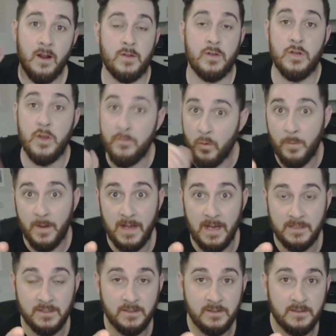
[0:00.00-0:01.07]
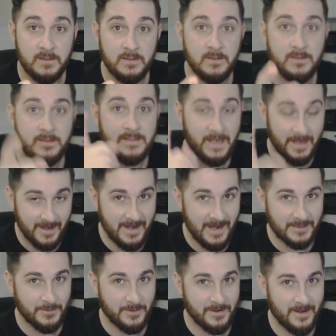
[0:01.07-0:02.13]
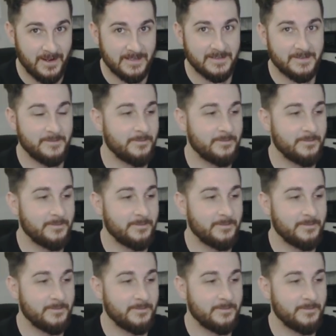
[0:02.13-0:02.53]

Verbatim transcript: You've all been legends. See you in the next one, guys.